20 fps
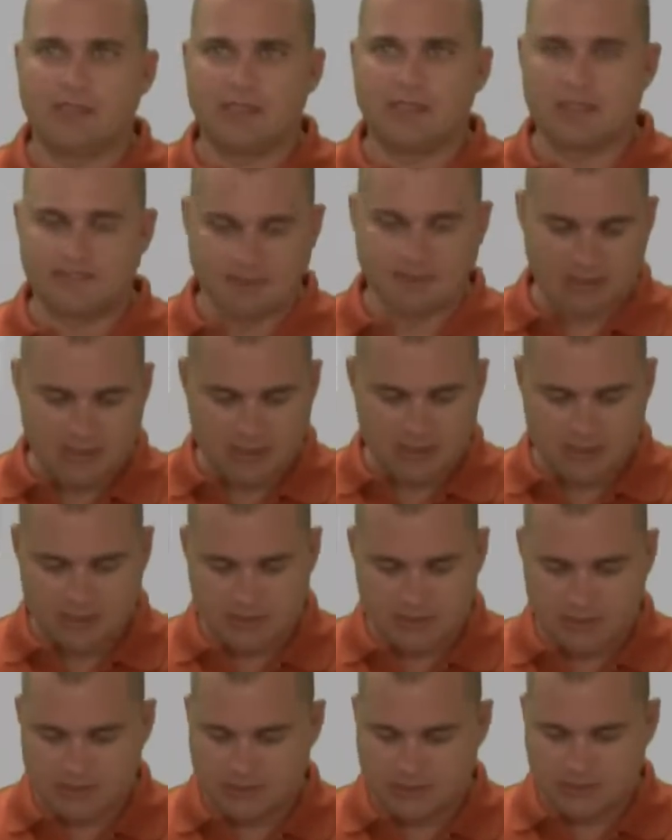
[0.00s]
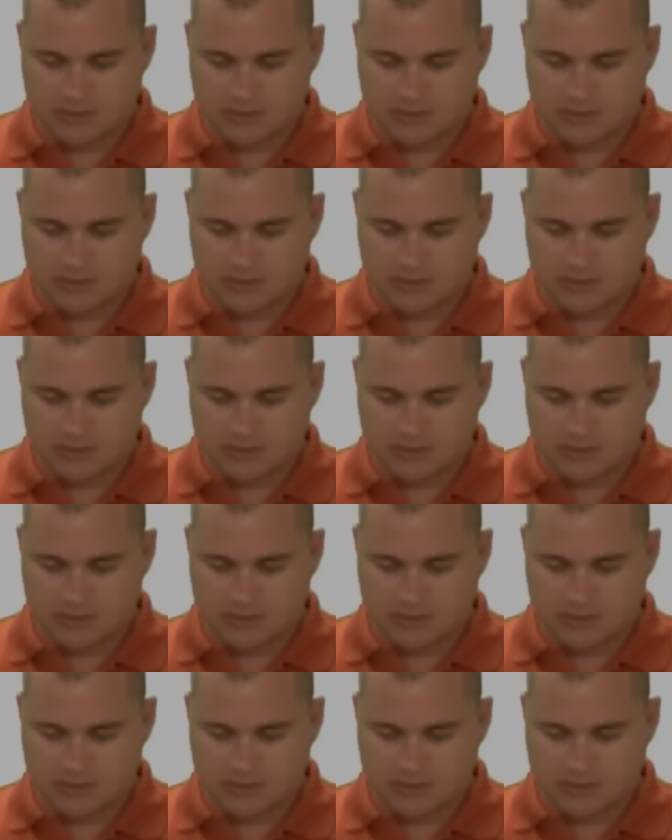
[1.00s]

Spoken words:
And I'm going to call it